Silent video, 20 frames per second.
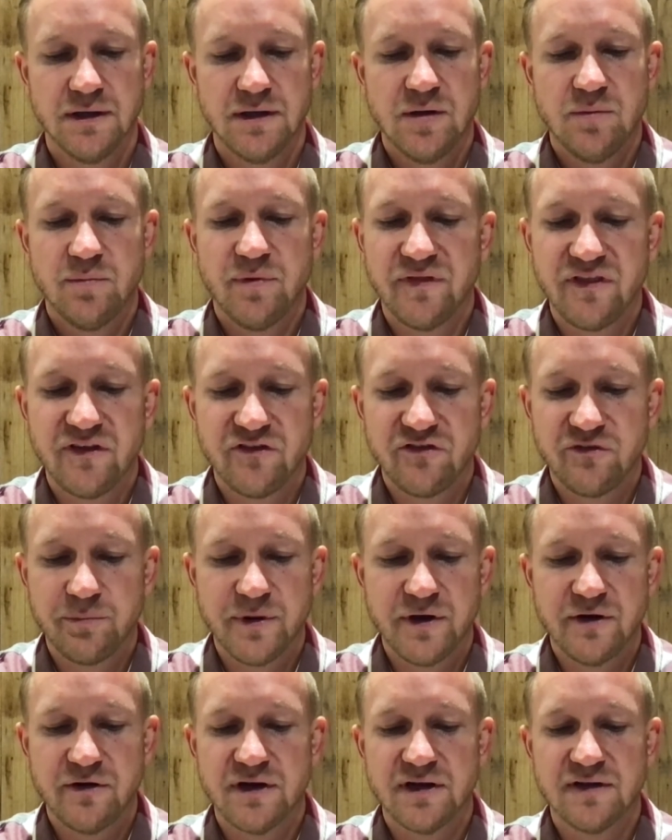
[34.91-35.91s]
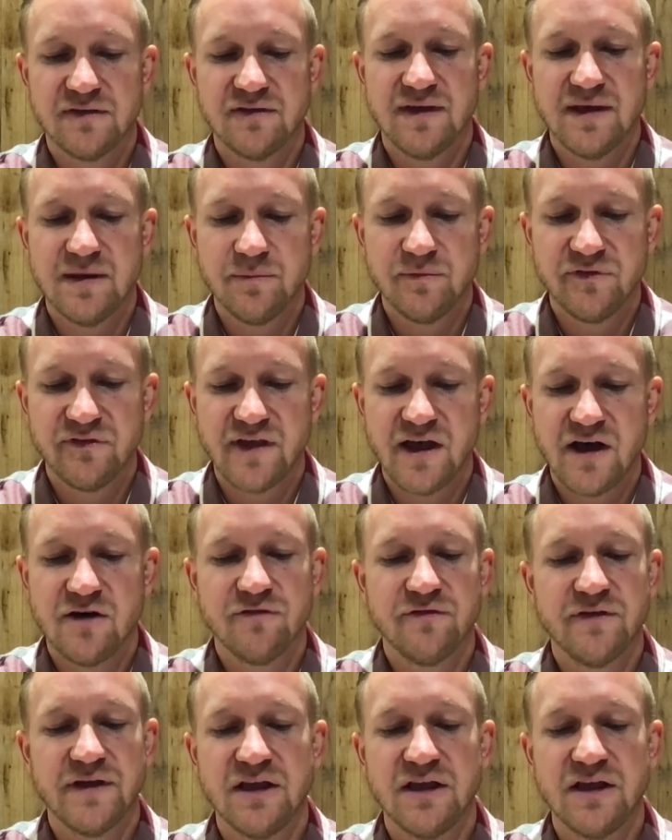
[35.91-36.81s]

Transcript: but the Spirit Himself